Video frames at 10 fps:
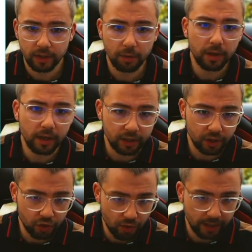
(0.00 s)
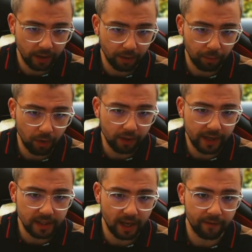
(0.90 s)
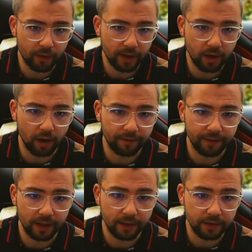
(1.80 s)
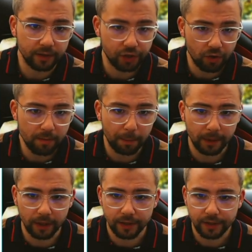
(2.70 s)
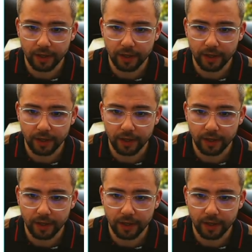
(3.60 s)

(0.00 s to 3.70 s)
because I want it to trigger one of these that I've already got for the stream up alert.